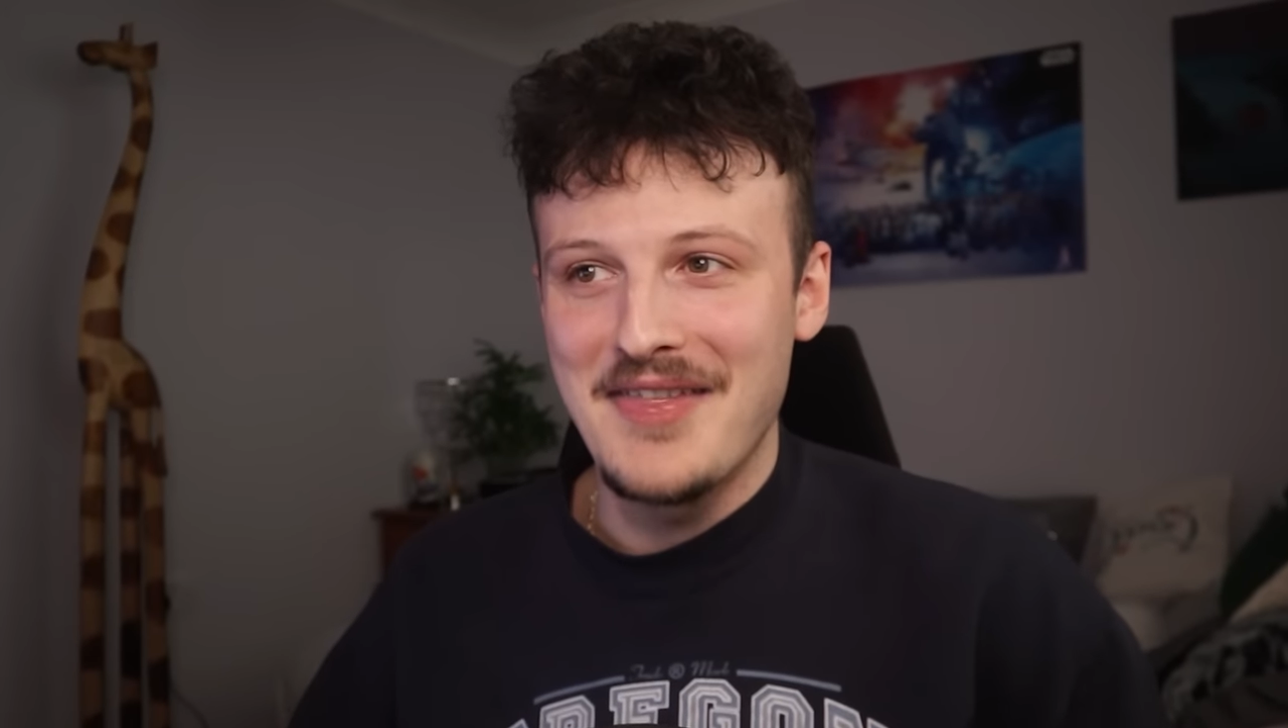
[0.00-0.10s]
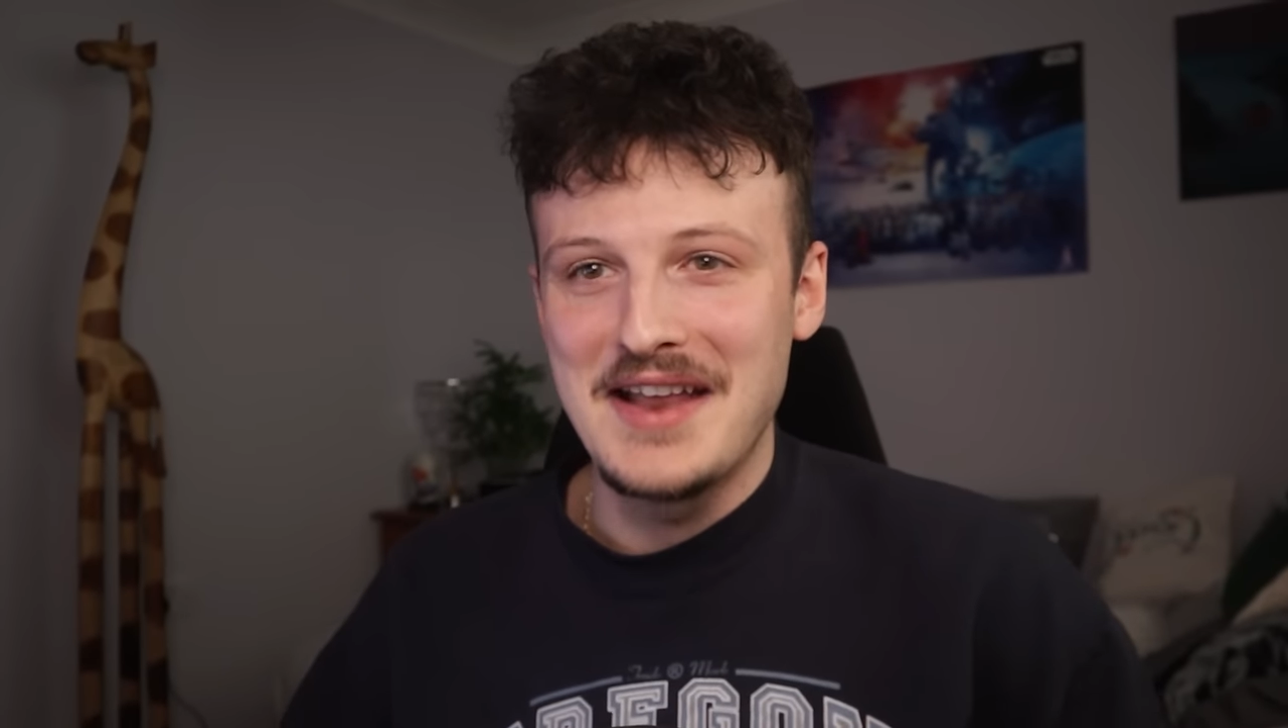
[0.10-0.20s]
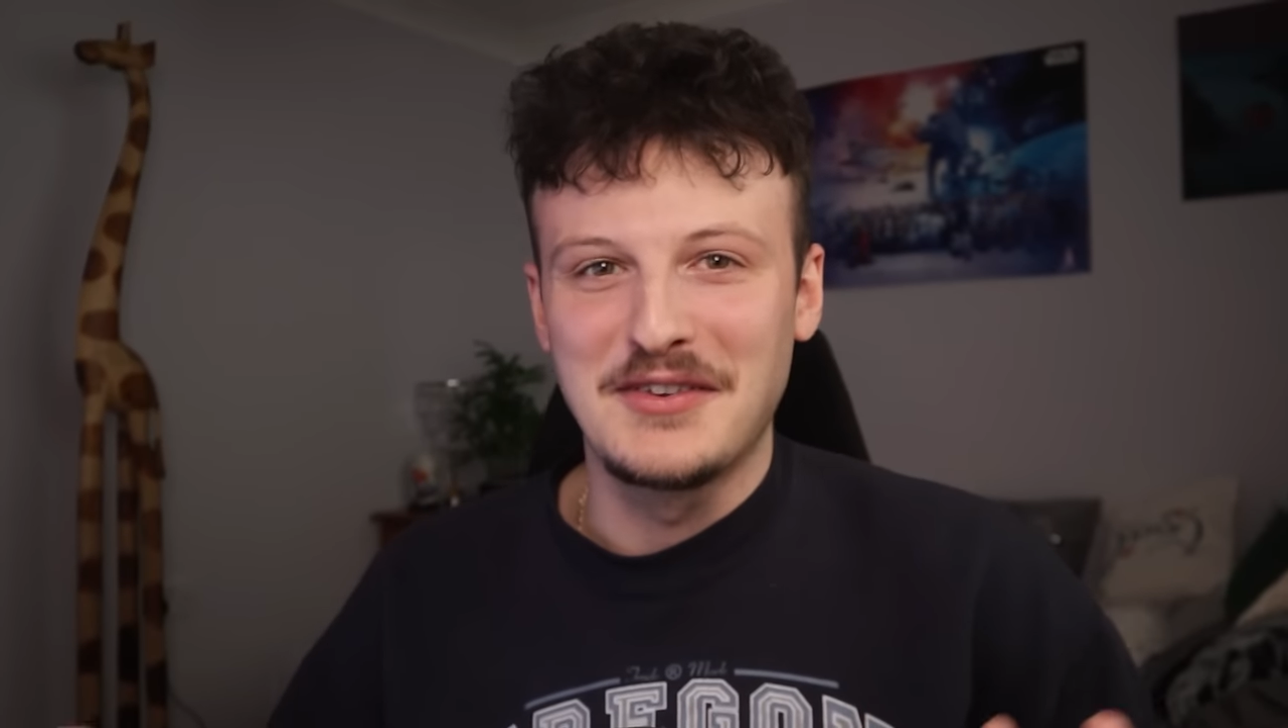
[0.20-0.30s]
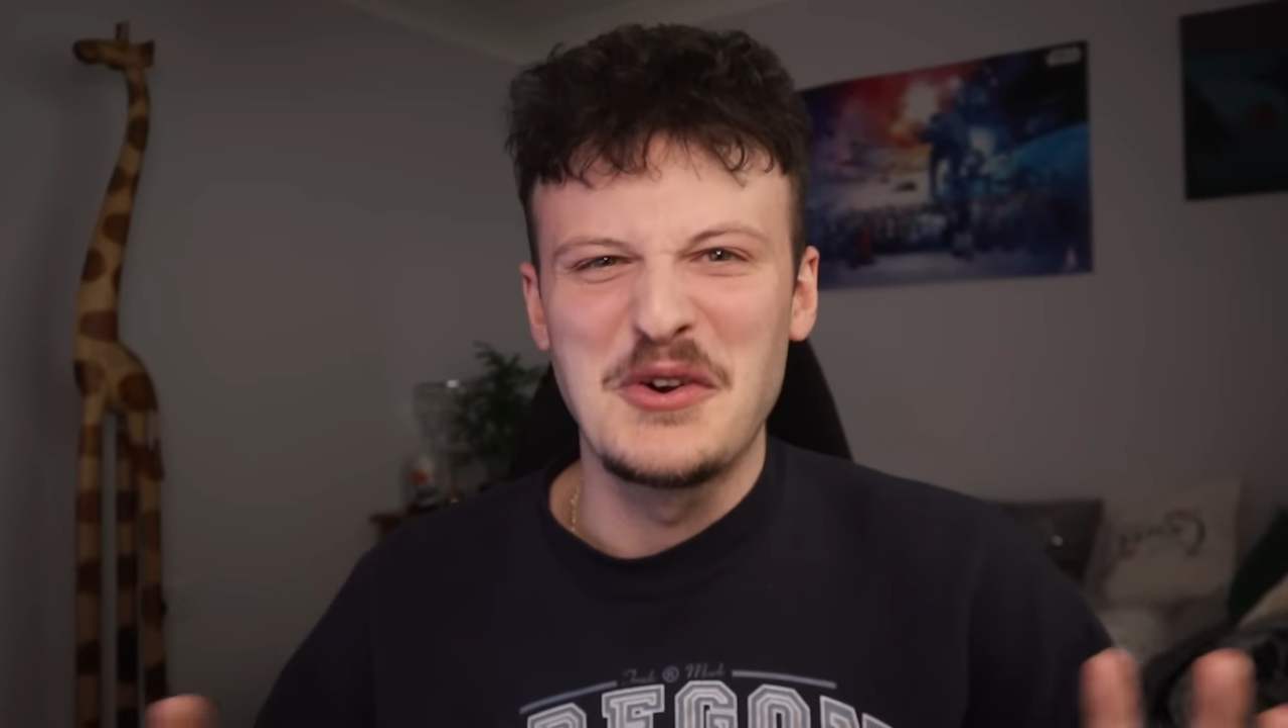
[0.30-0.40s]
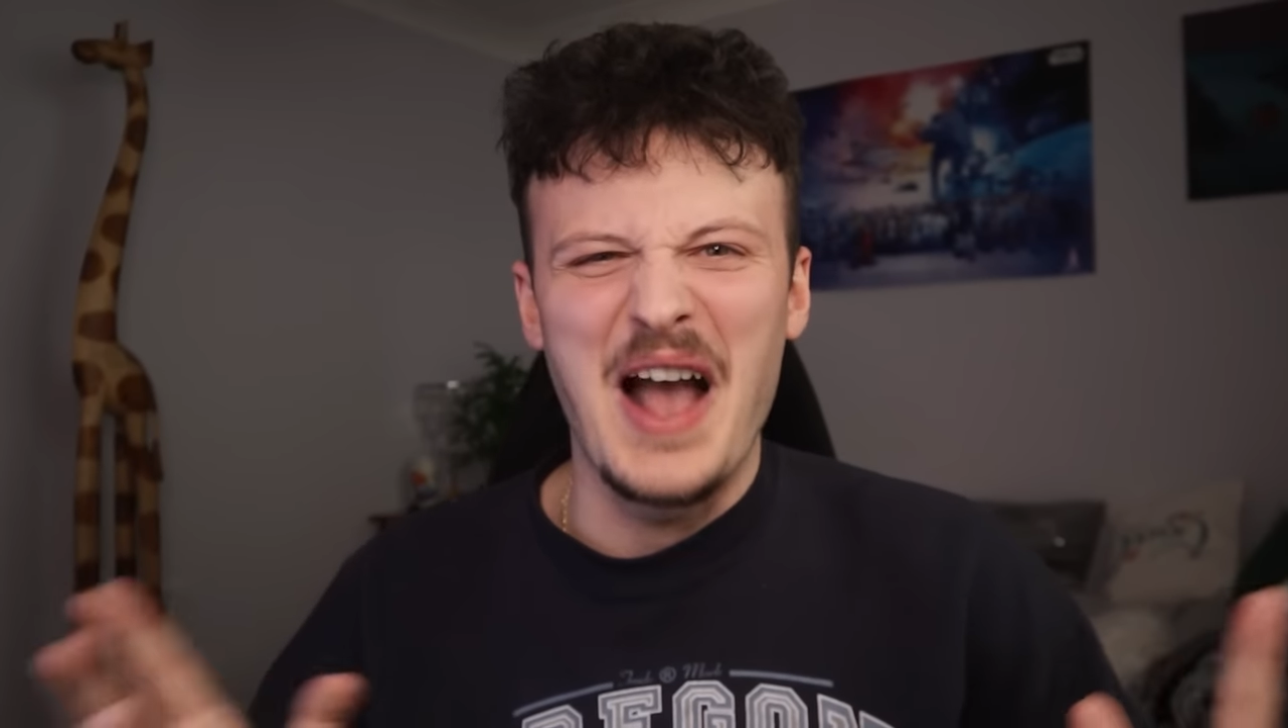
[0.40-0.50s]
and
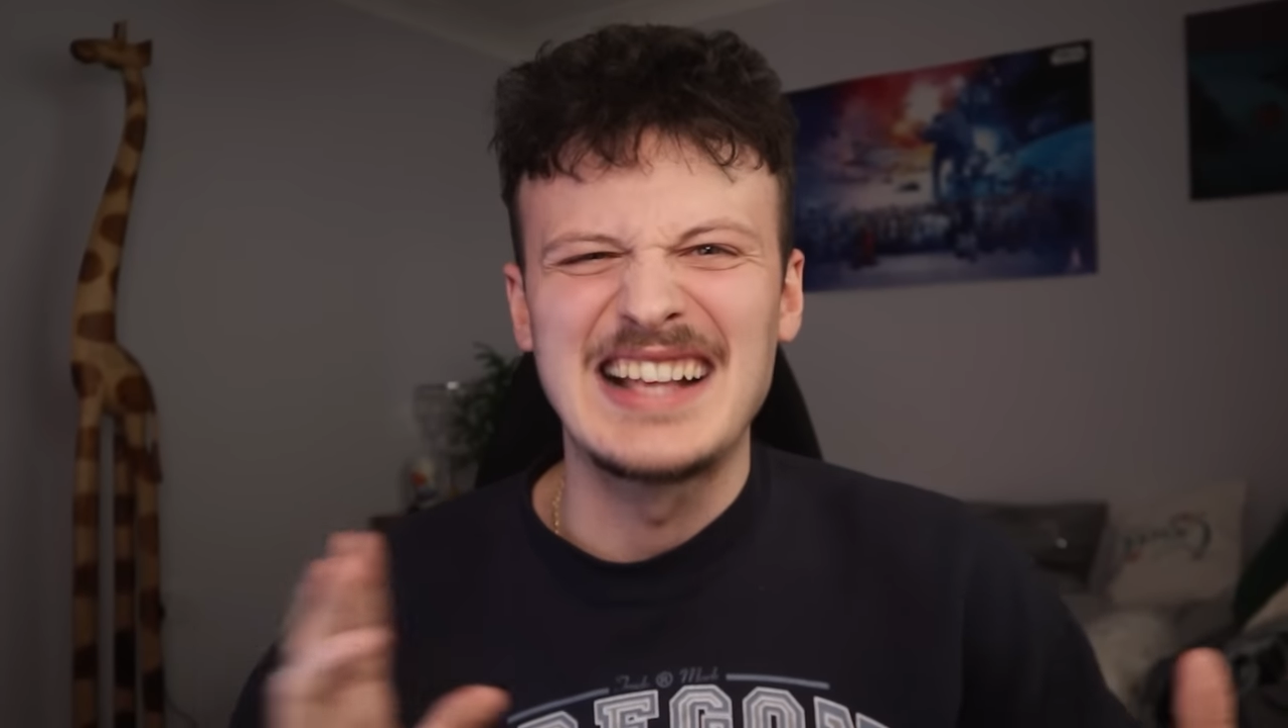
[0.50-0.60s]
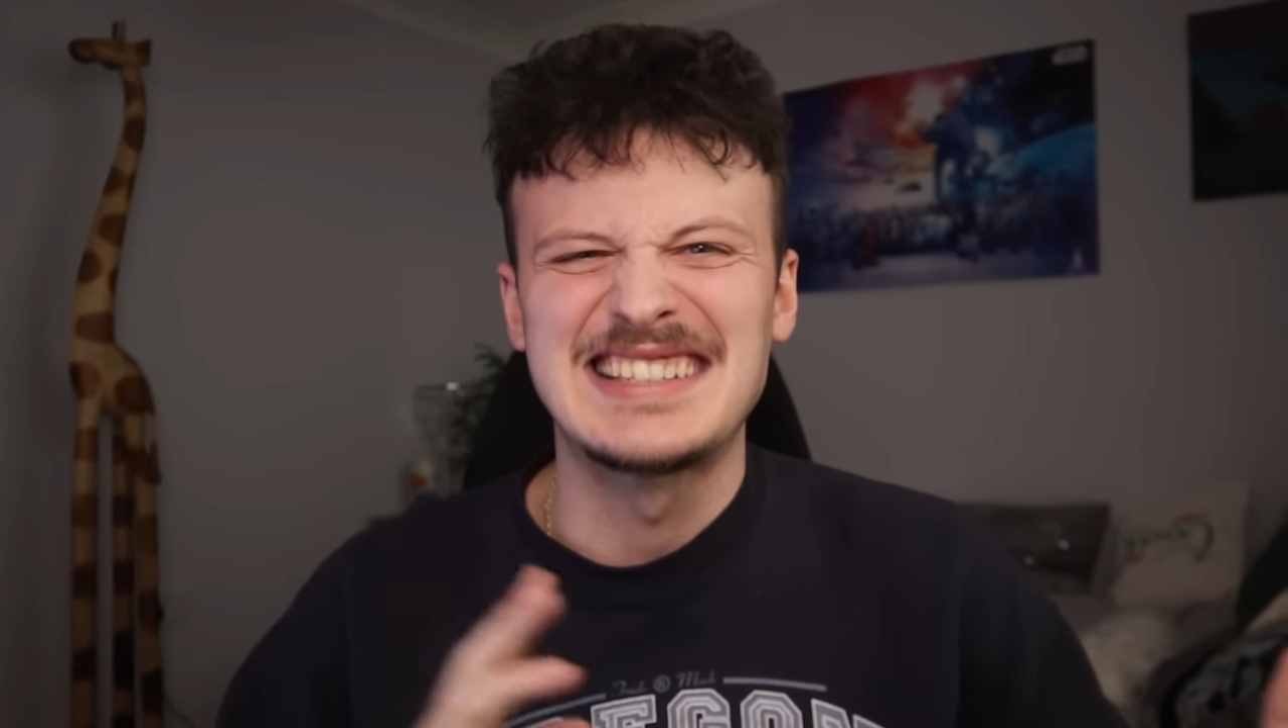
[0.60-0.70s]
then to a